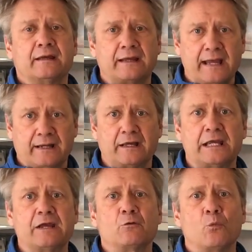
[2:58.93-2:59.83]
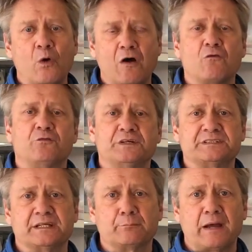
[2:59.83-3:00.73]
get a
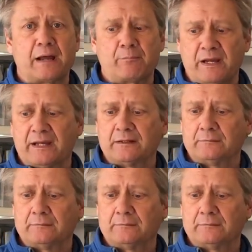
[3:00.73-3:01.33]
well-fitting backpack